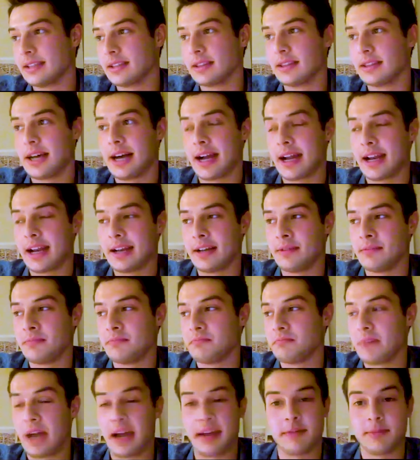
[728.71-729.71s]
line
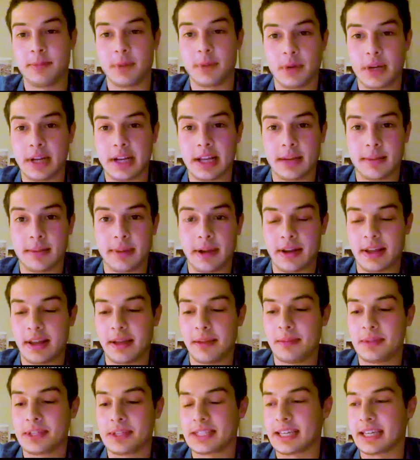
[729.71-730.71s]
I've been reading about
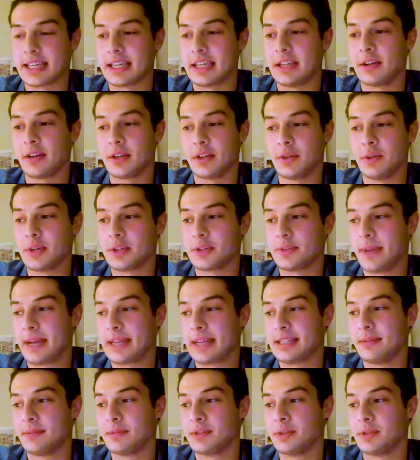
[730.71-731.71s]
him is like, you
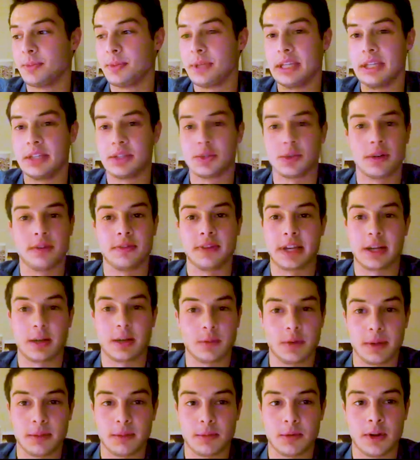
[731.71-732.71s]
expect him to be sort of like a
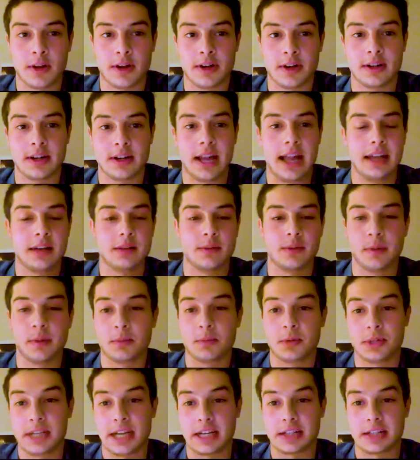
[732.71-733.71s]
rim runner and a rim
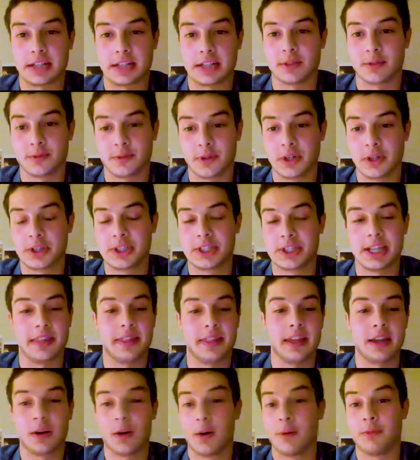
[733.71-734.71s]
protector first, and
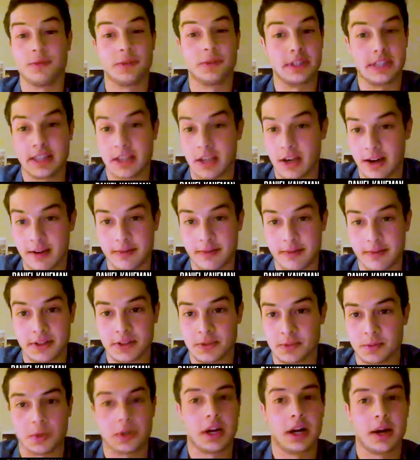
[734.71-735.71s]
then hopefully the
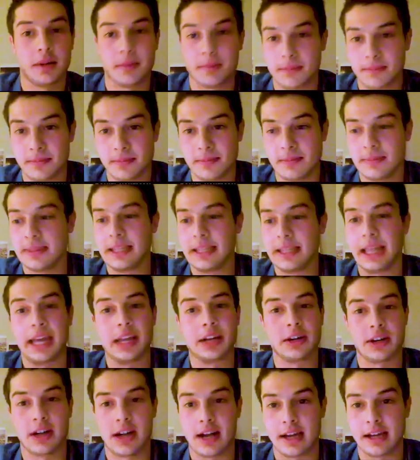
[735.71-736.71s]
offense will come
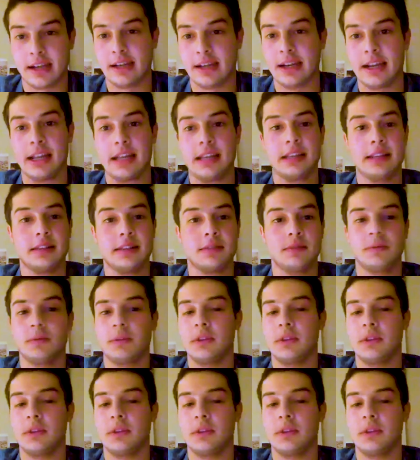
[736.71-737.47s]
later on in